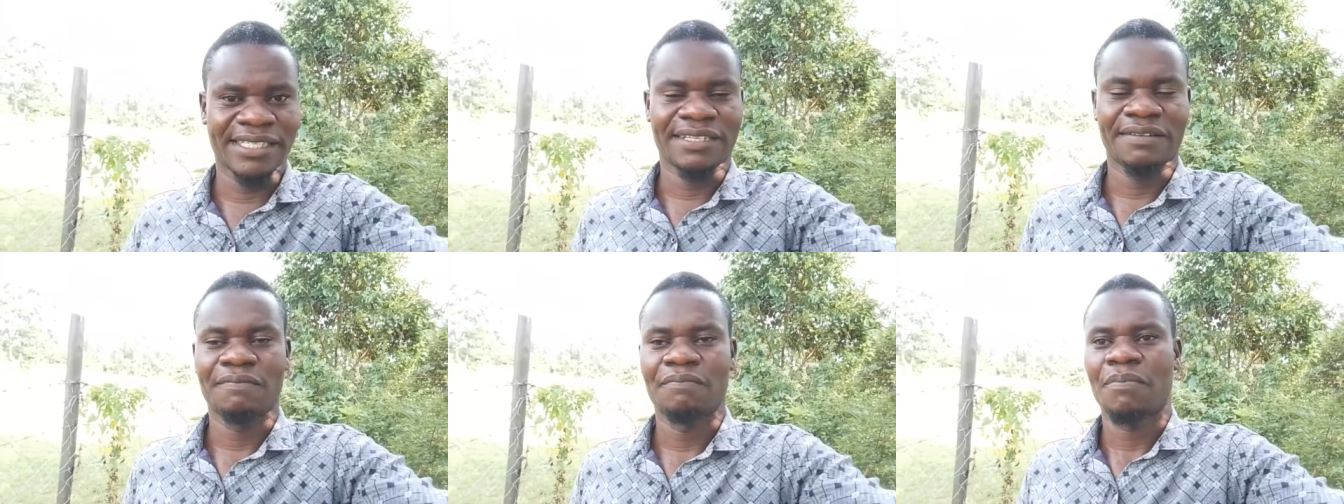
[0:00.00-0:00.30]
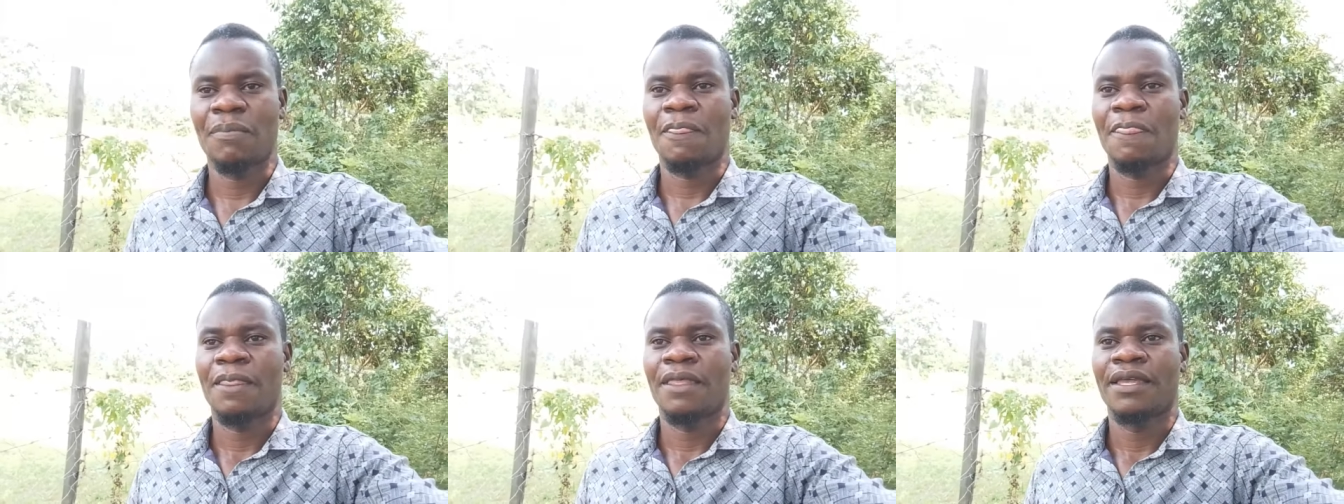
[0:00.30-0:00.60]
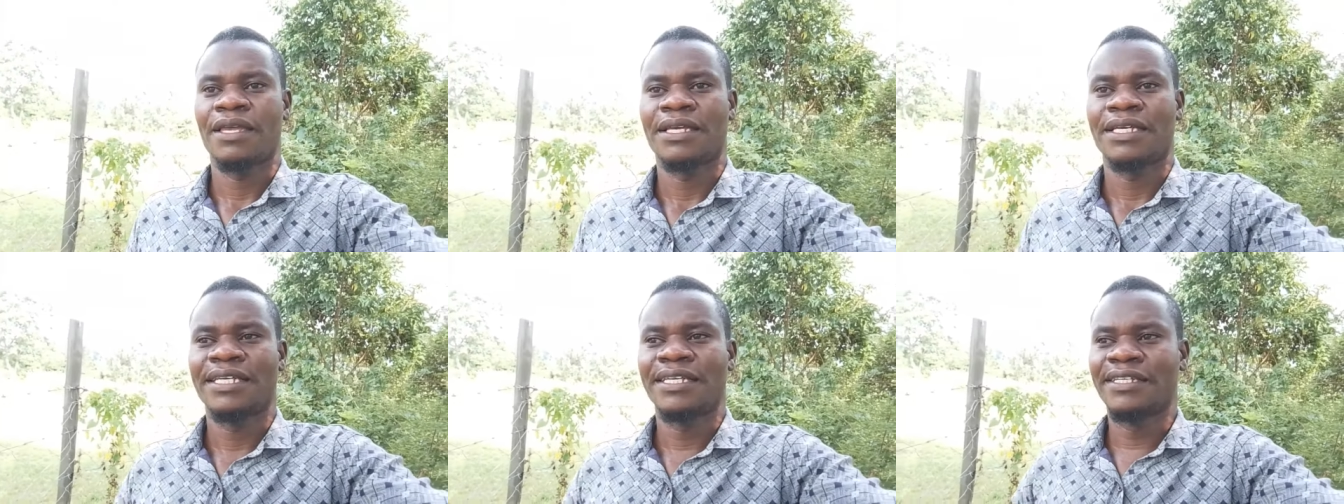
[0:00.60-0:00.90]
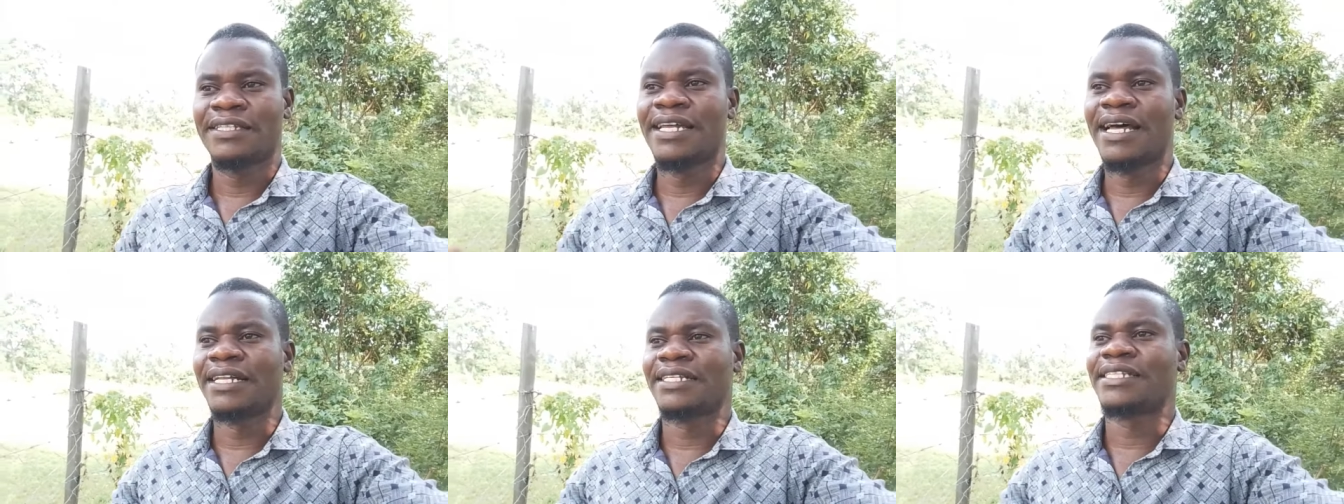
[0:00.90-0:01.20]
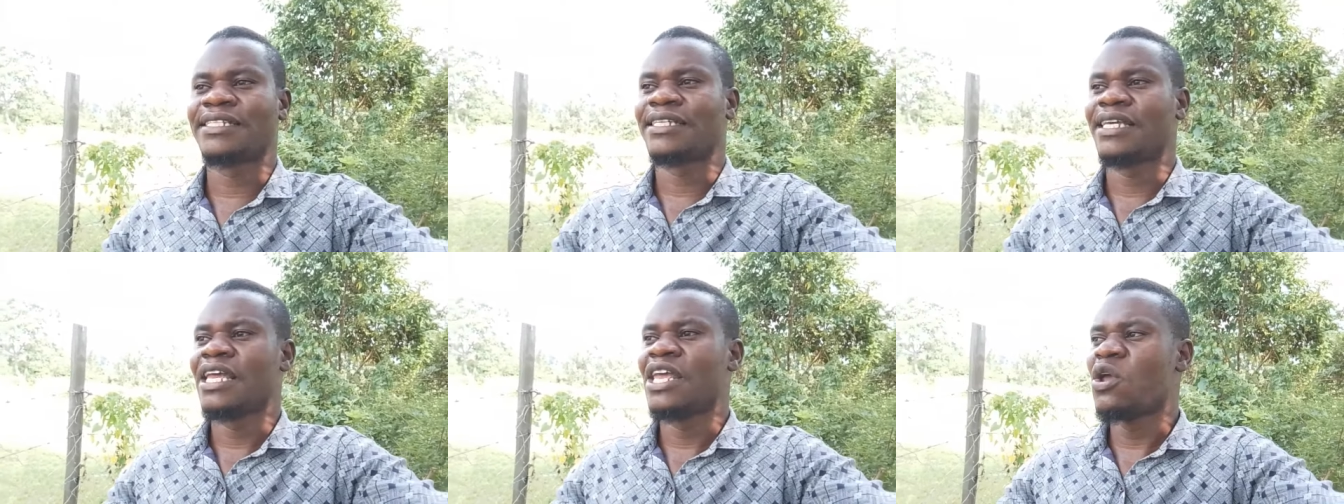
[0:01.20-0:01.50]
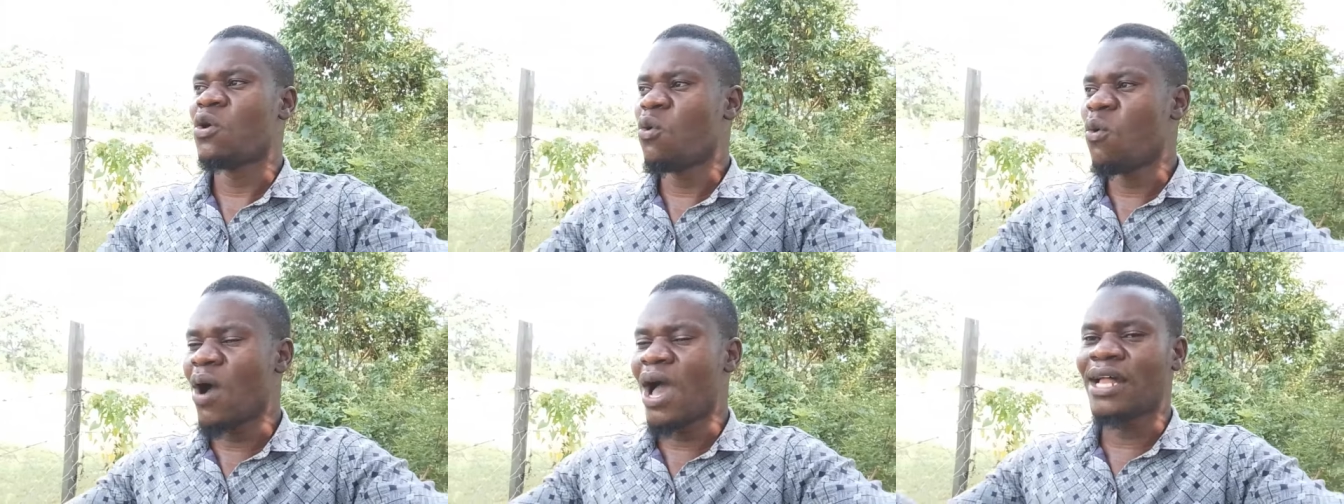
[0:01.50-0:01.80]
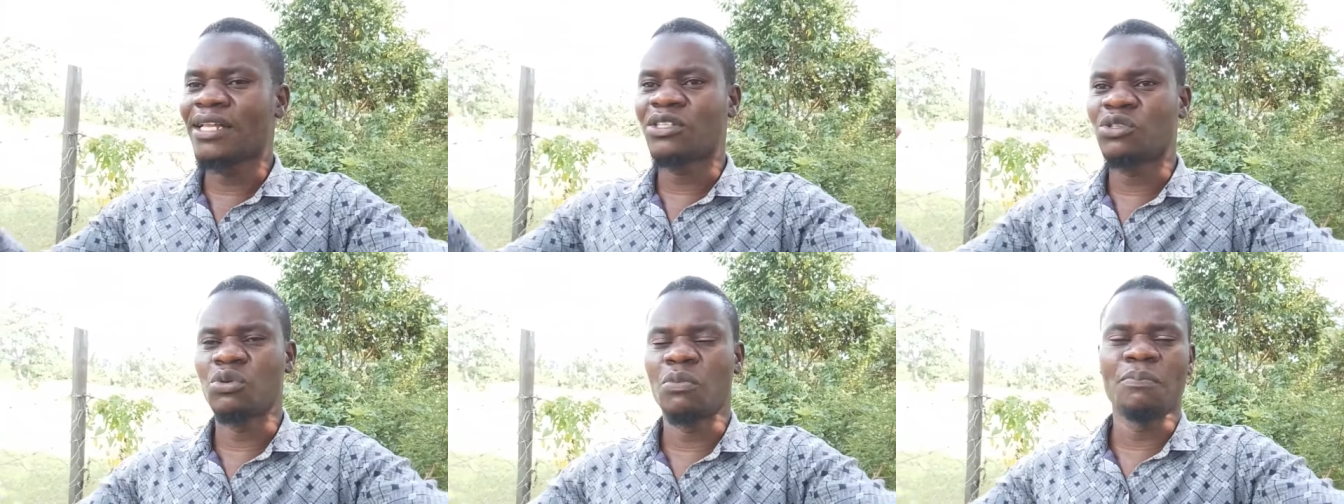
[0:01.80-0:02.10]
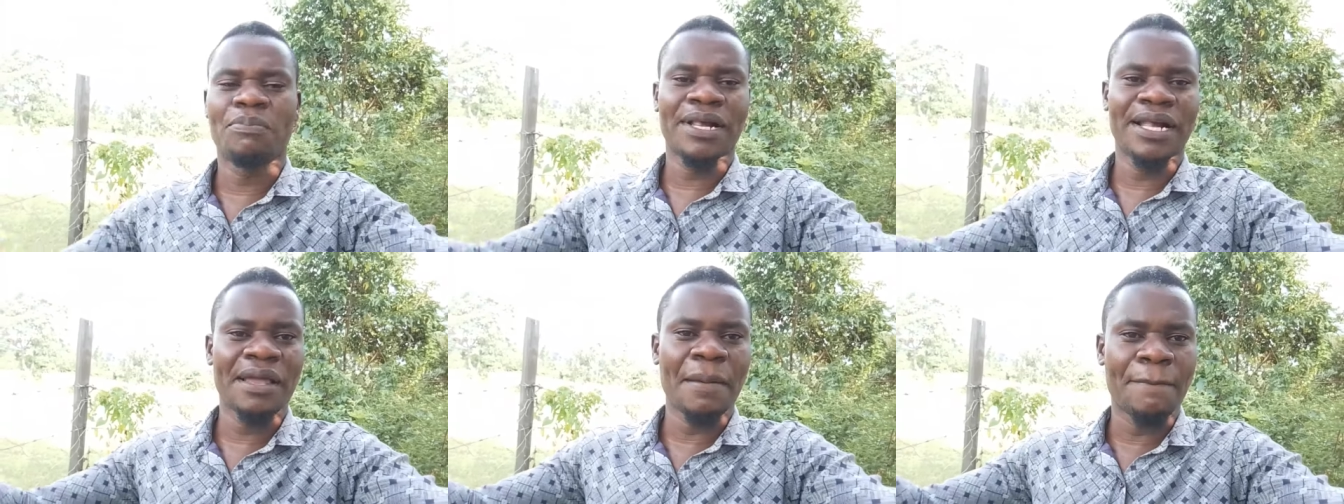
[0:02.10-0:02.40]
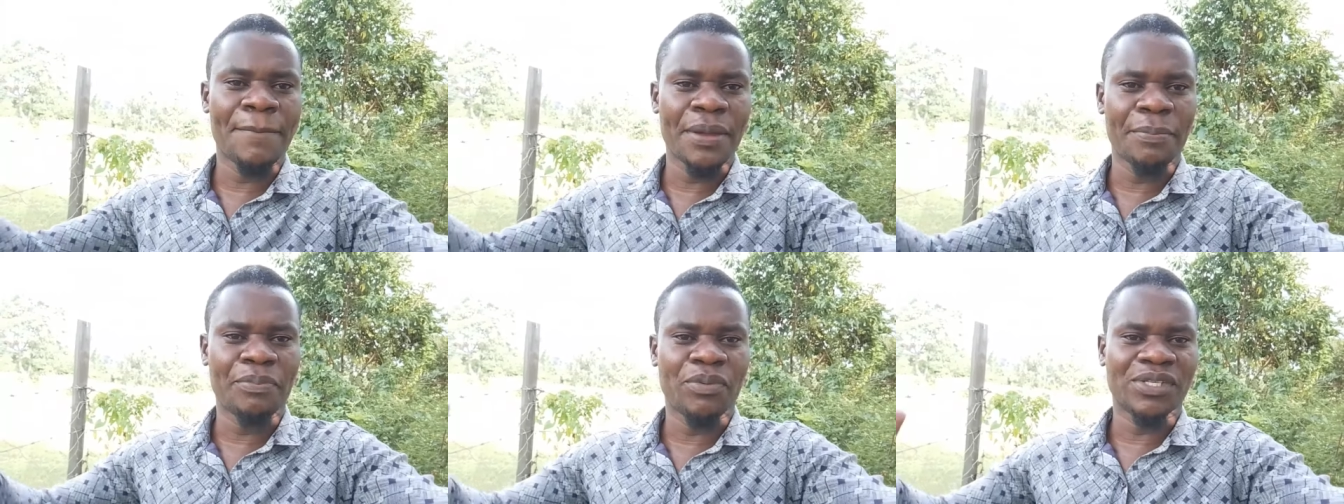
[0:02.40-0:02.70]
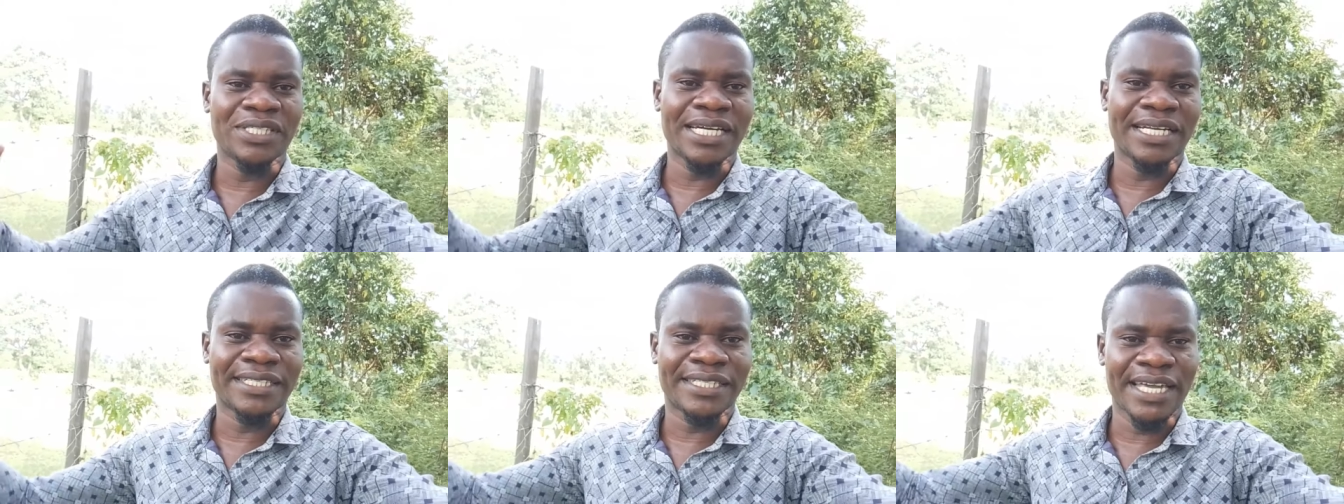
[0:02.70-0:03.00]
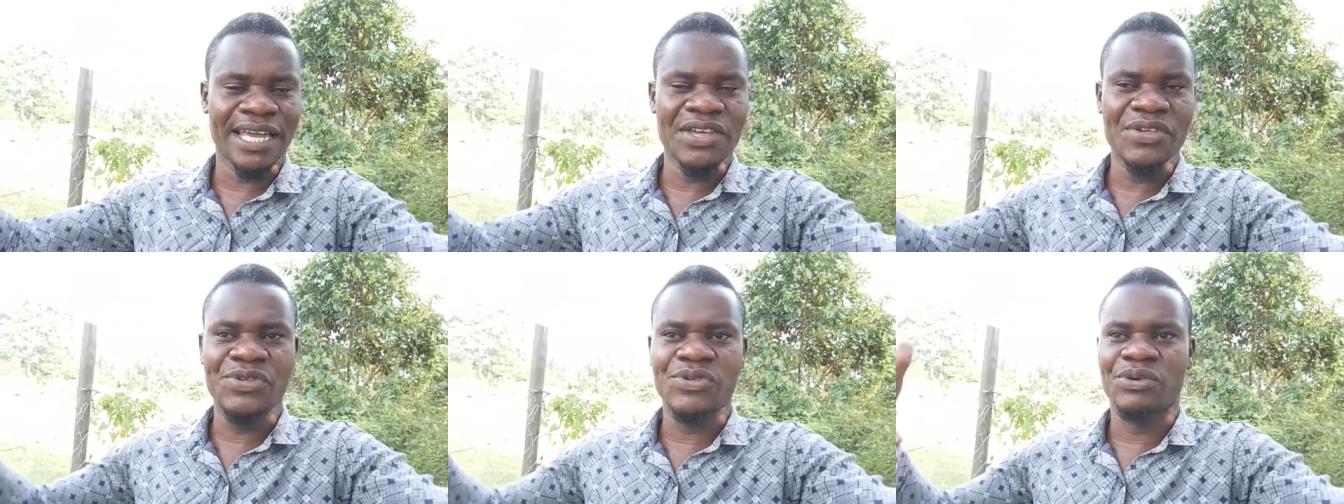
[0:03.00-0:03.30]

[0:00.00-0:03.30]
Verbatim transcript: is that he wants to bring people's attention, you know.